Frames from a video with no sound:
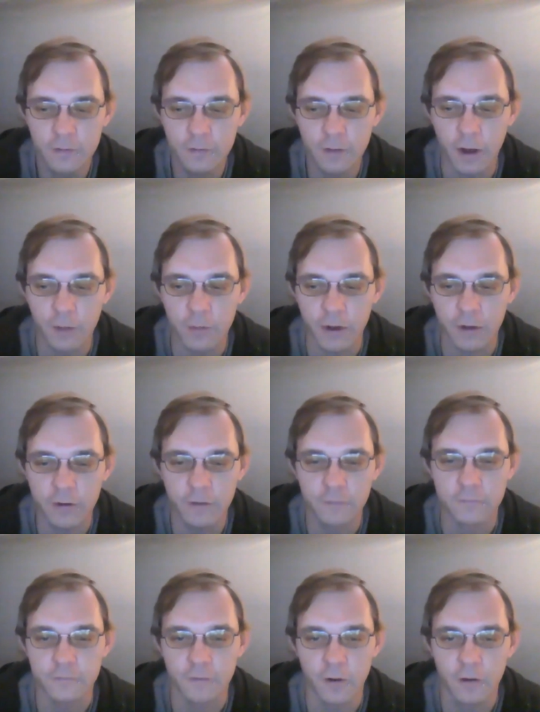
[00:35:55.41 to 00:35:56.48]
It
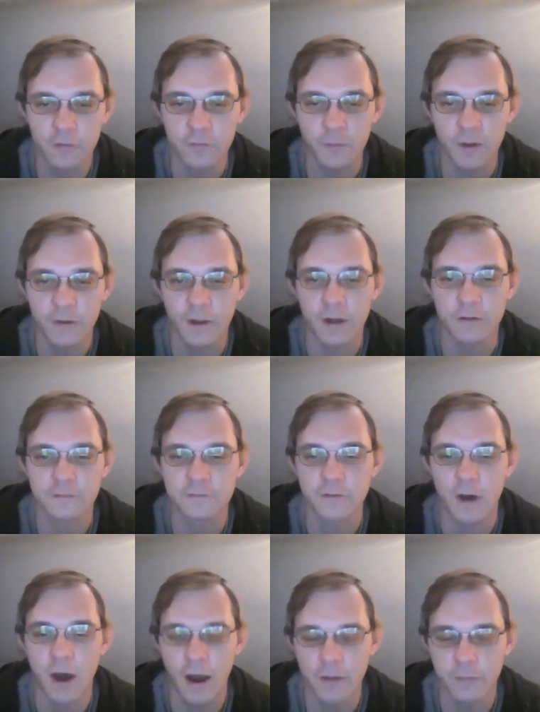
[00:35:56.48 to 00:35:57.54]
concerns me that he's
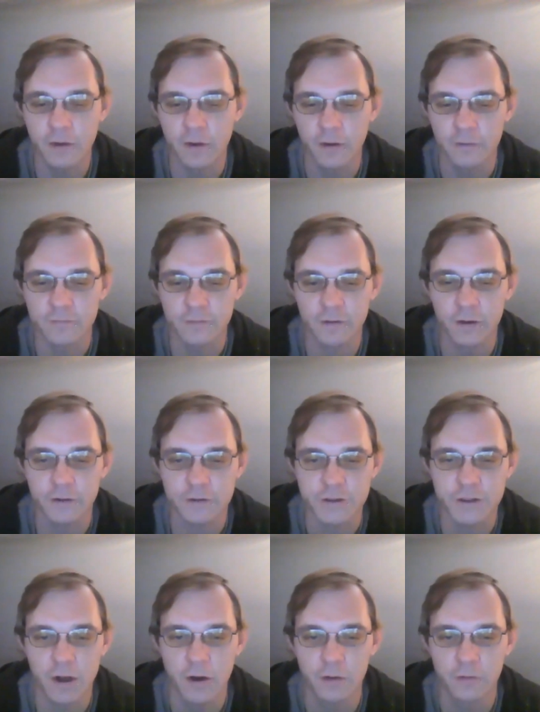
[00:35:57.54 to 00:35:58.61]
not, because it
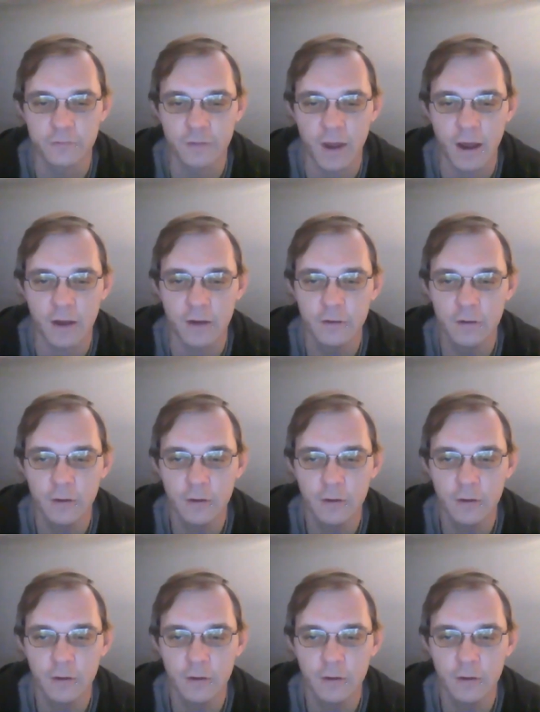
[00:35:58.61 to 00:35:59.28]
shows that